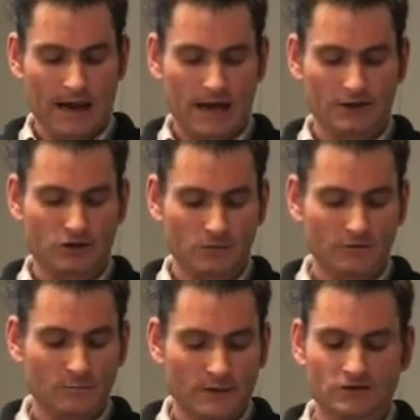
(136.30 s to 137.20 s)
I too
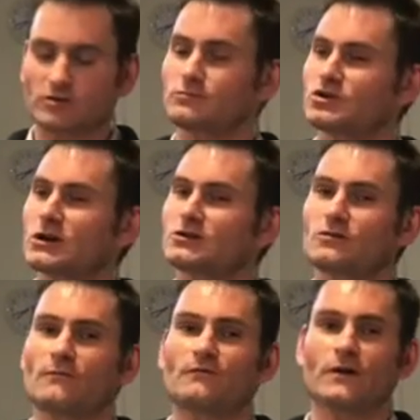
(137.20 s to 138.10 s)
have been subject
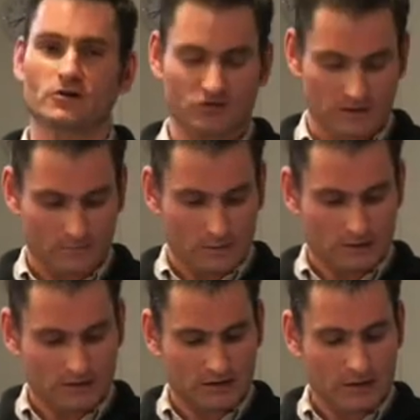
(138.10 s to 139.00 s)
to unfair
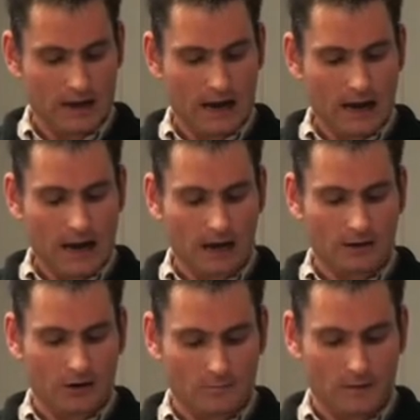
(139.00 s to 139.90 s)
treatment
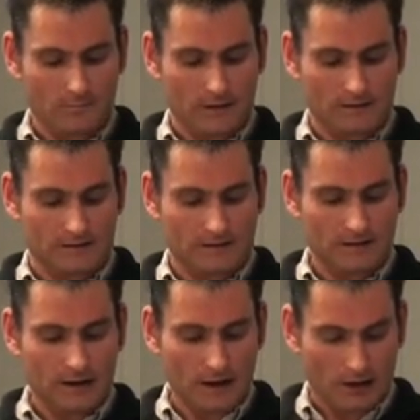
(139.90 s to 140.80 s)
and commitment
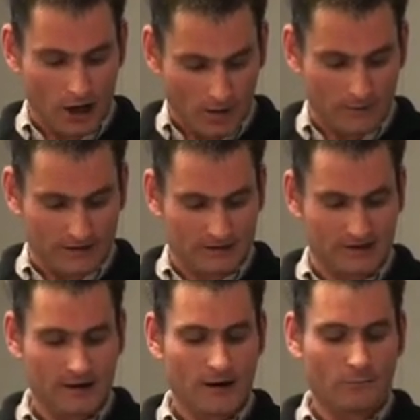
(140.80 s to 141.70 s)
and comment,